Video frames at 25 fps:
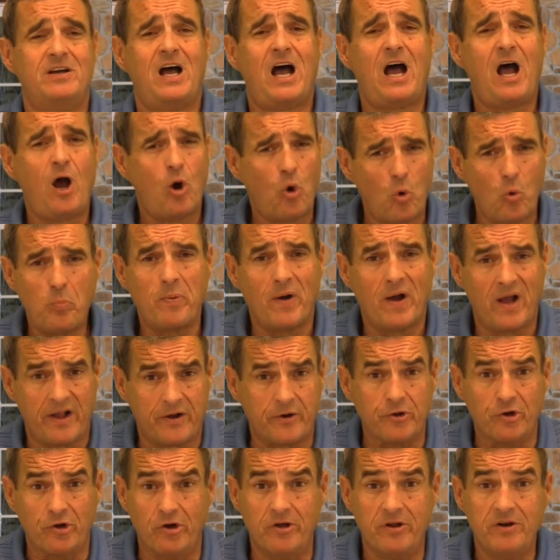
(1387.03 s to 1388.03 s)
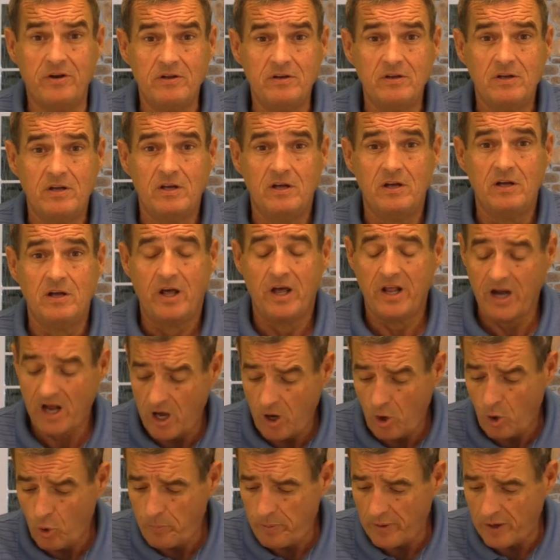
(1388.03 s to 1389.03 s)
I hope I could, and
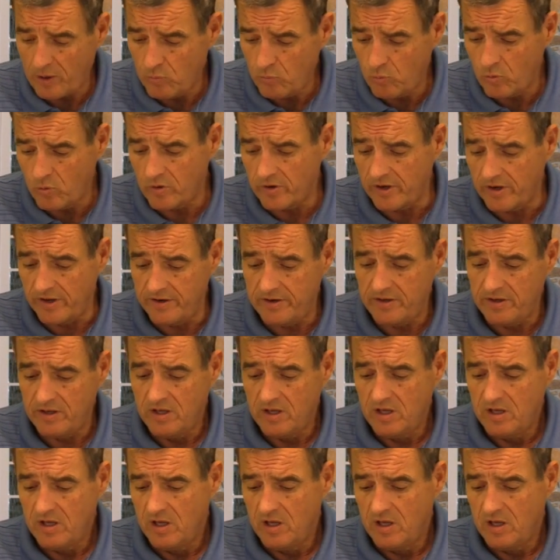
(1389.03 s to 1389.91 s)
I hope I would.